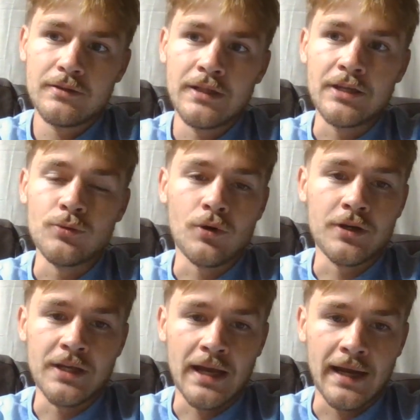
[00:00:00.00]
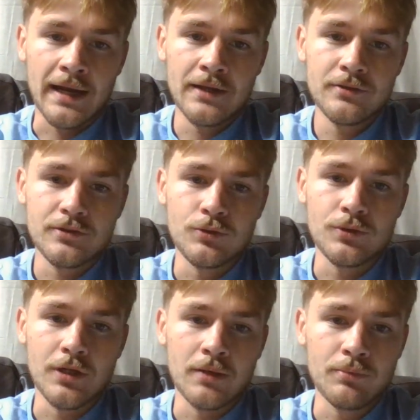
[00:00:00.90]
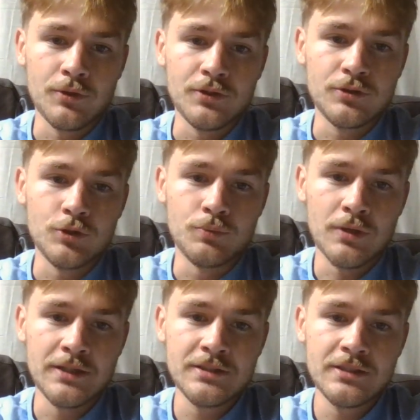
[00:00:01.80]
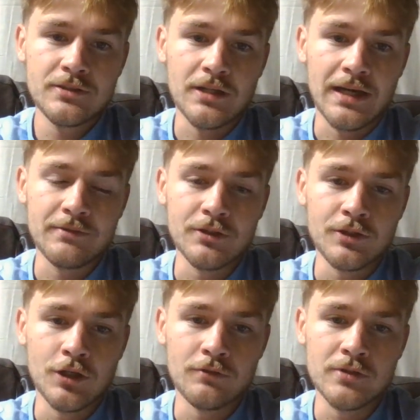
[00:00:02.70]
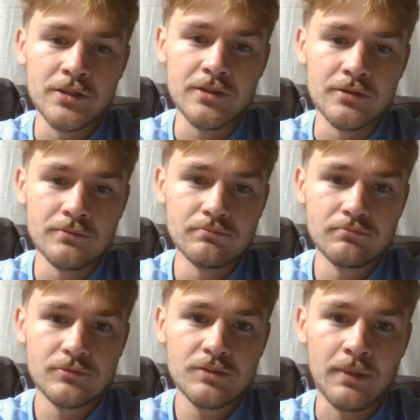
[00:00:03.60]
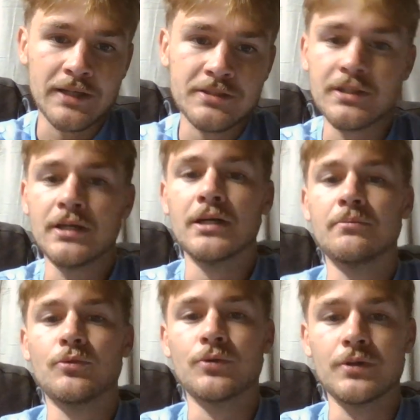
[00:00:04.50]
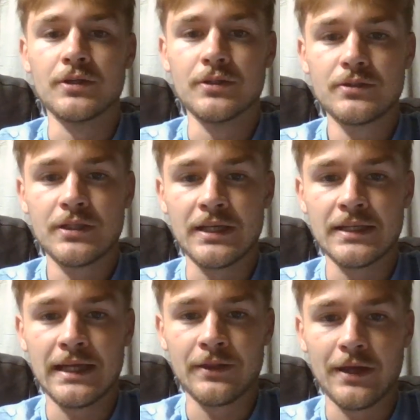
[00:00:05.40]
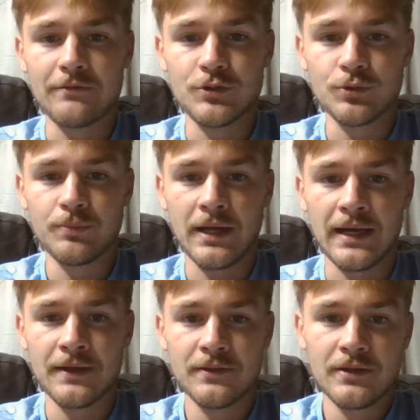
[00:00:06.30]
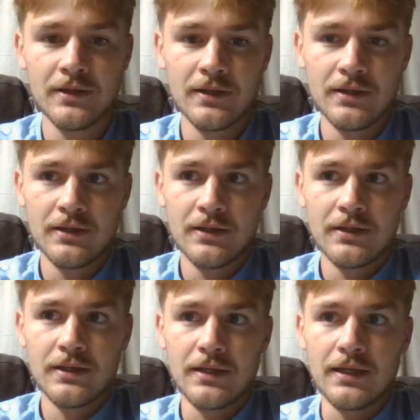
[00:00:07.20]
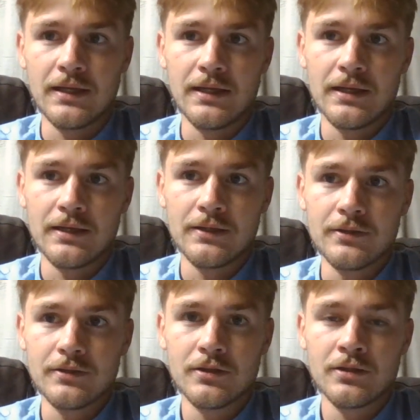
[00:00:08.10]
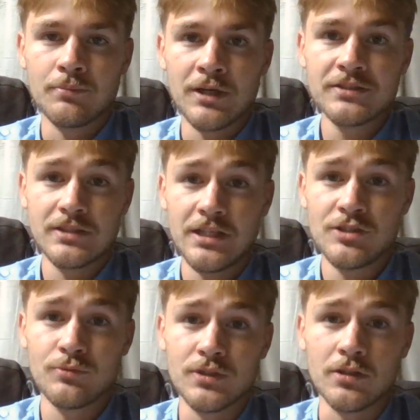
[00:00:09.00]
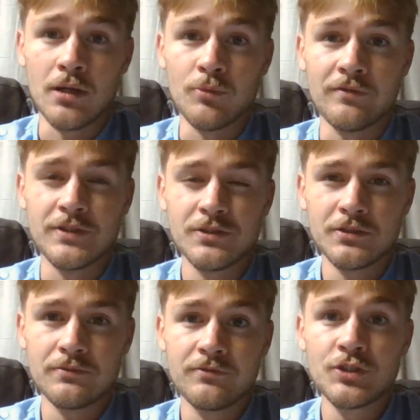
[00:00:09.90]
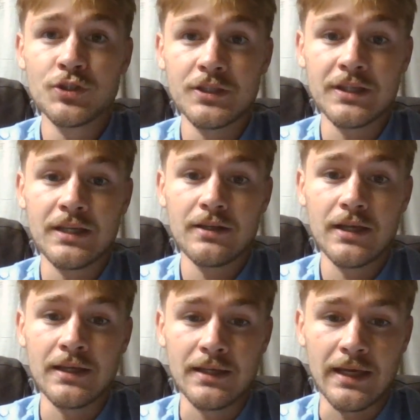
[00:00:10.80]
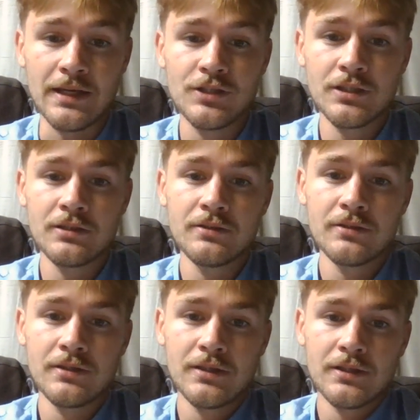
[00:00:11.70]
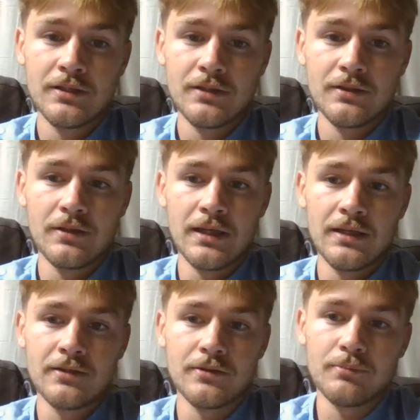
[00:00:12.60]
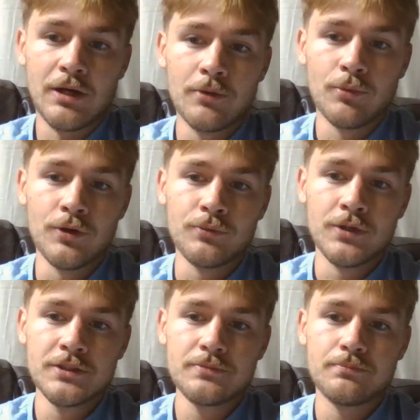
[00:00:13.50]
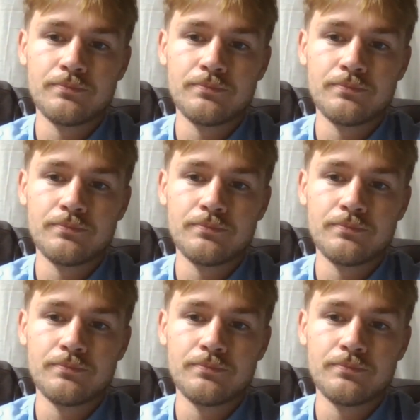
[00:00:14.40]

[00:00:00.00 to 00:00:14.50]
that you already had, you could upload it to Prezi to have it look over it and spice it up or take it down that visual path. And the presentation was a lot more visually engaging than PowerPoint was,